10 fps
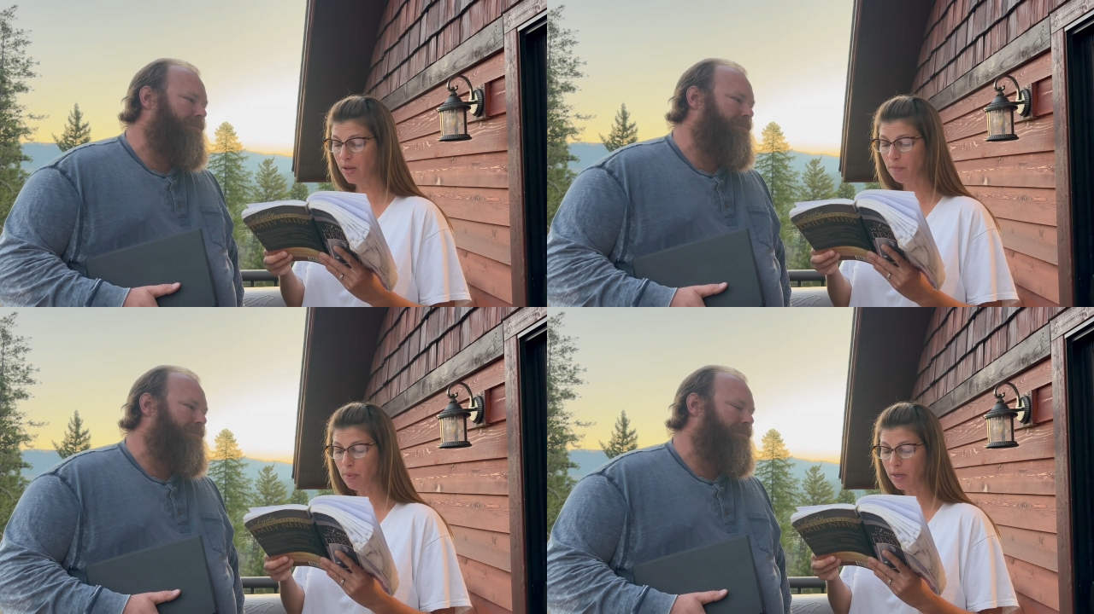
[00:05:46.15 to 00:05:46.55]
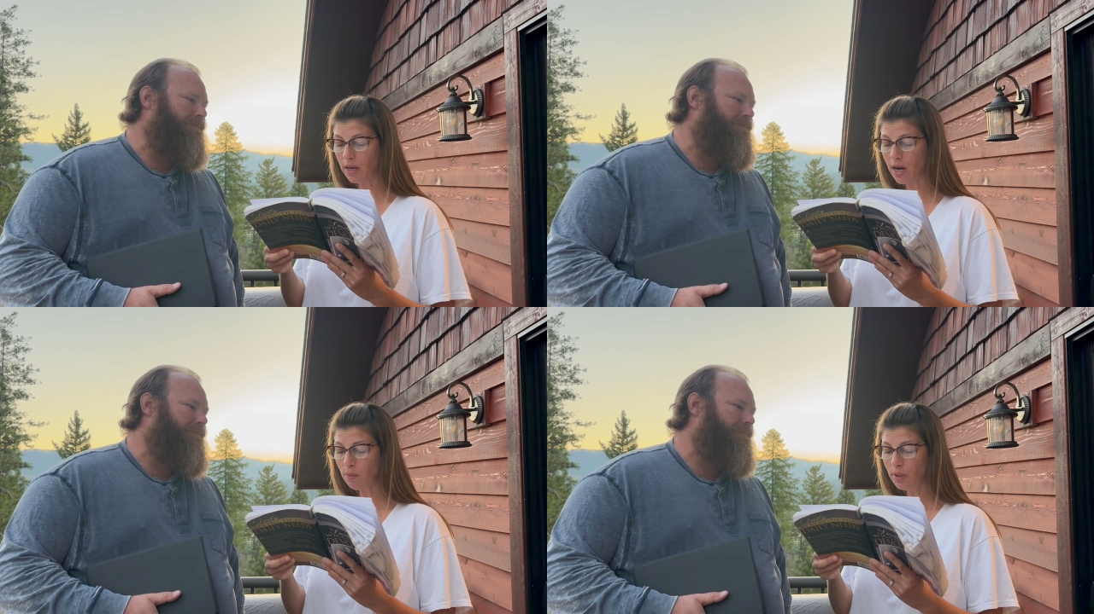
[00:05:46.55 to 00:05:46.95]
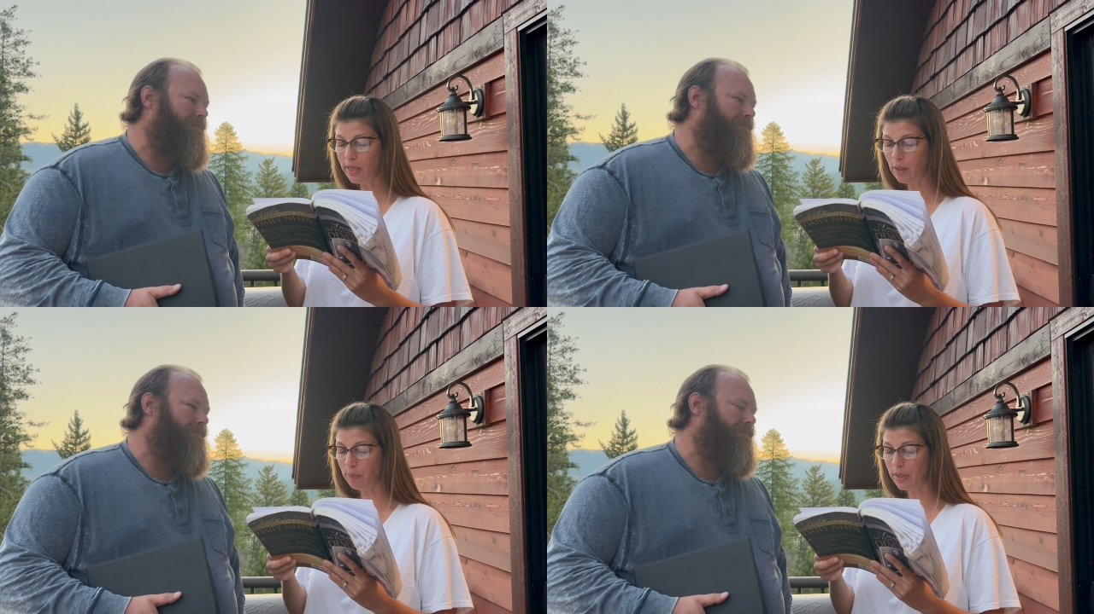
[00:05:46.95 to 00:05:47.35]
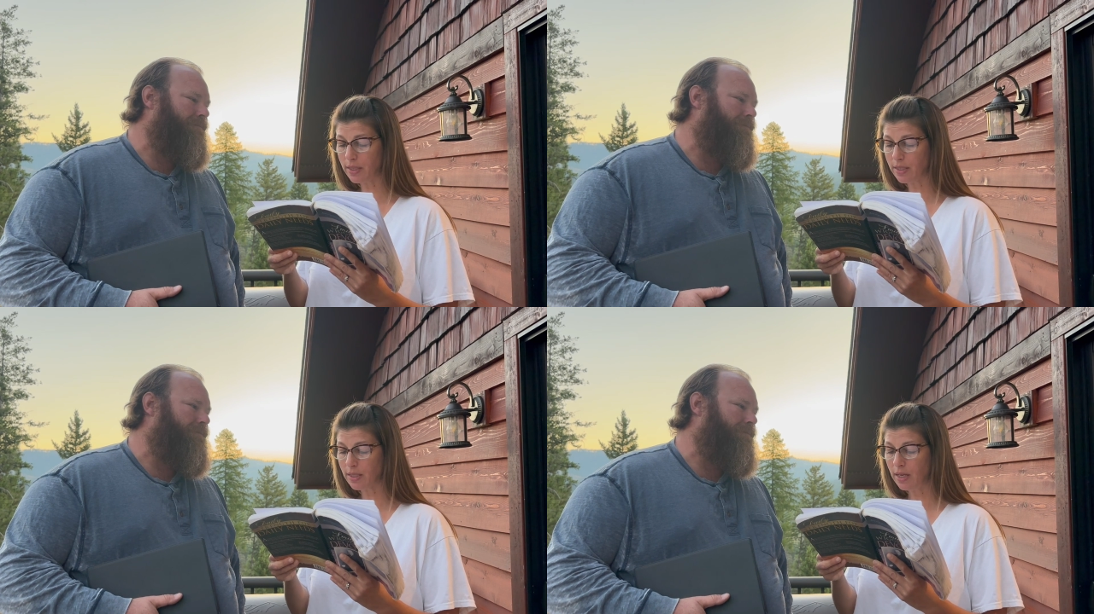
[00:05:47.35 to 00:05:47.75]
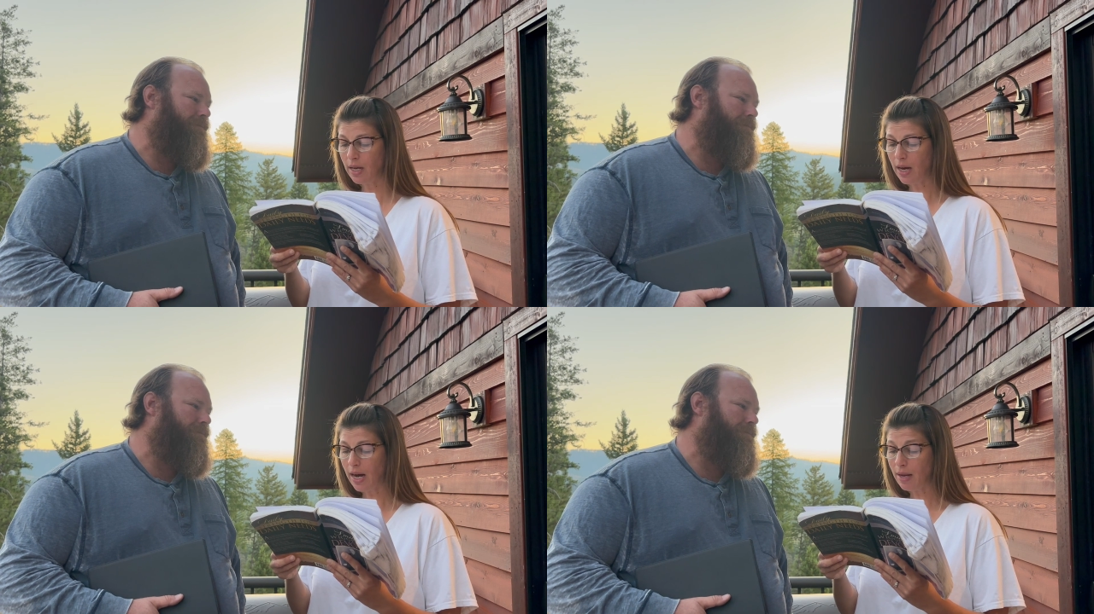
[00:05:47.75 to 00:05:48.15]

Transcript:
Speaker 1: But God will help us, I